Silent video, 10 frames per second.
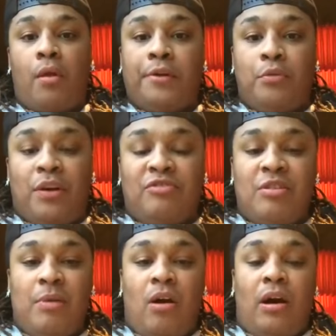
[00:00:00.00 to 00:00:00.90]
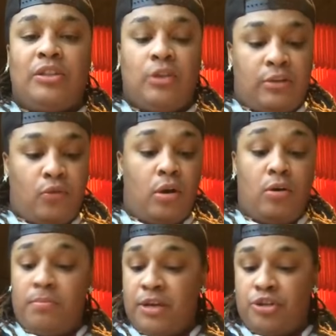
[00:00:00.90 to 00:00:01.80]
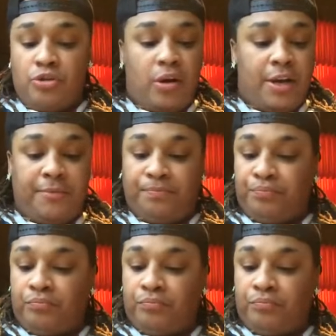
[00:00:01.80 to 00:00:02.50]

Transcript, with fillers: You want to see me on all sauce for? Oh, me too, honey.